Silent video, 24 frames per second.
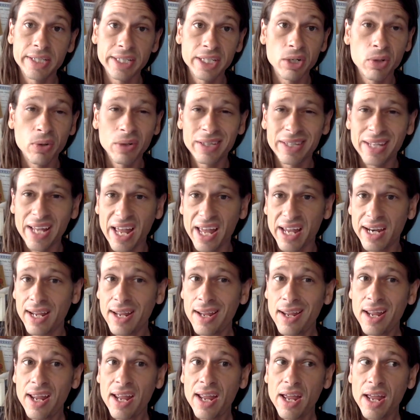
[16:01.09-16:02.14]
deal with that
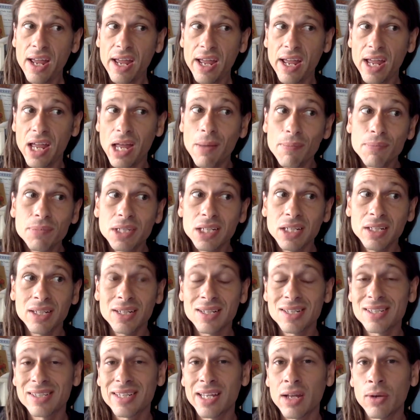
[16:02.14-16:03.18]

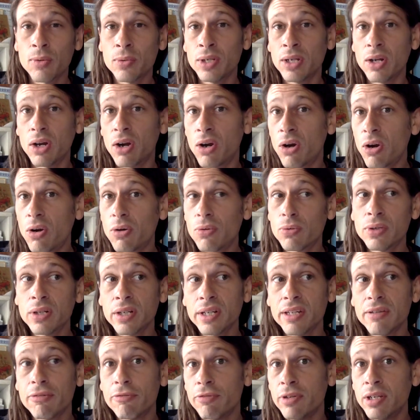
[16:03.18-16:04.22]
emptiness that we all
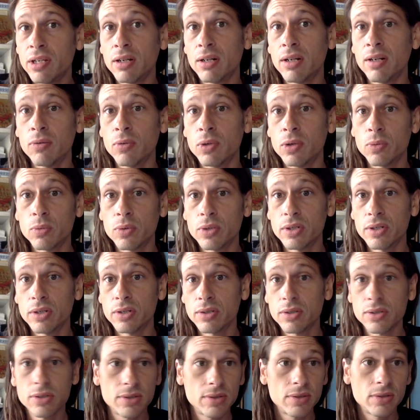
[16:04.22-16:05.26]
really feel when we're
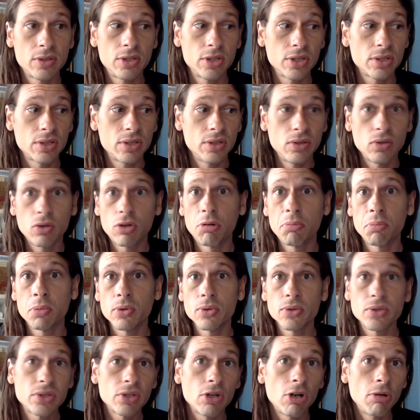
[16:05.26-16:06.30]
just
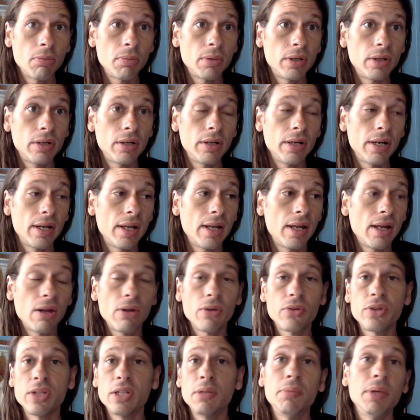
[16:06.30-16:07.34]
normal, sober,
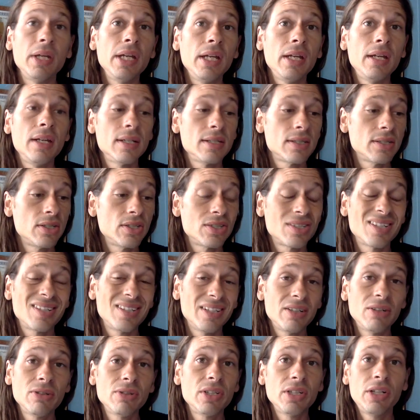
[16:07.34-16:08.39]
healthy beings. There's a
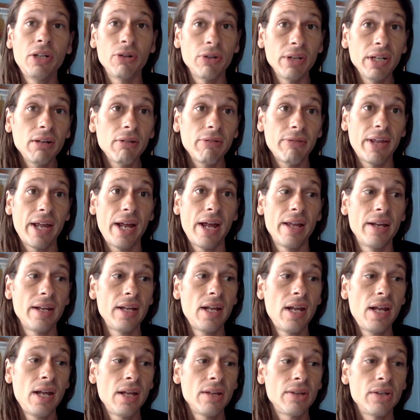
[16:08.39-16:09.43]
little degree of that.
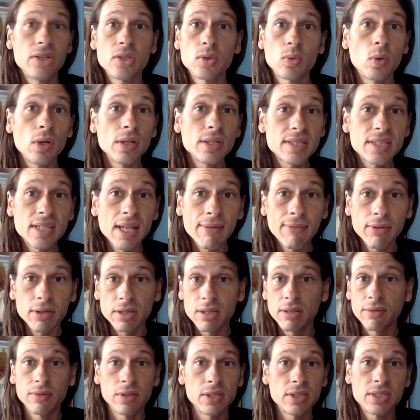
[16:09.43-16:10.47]
There's one
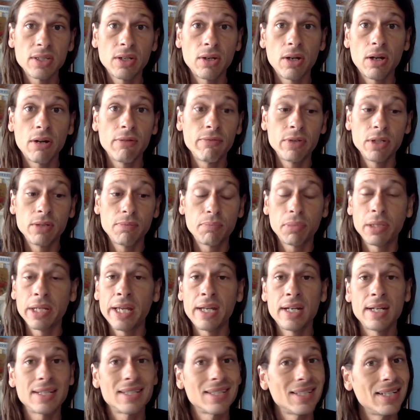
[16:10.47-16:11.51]
seventh of the of the
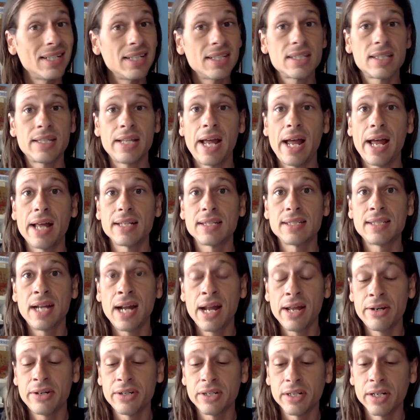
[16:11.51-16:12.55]
planets is that
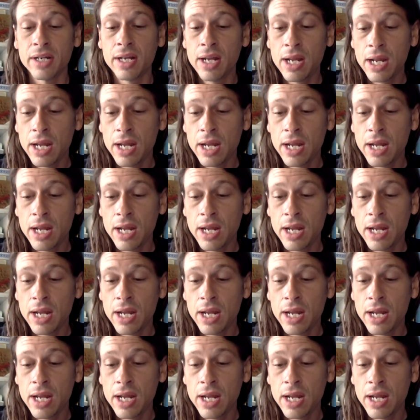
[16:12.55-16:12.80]
Saturn.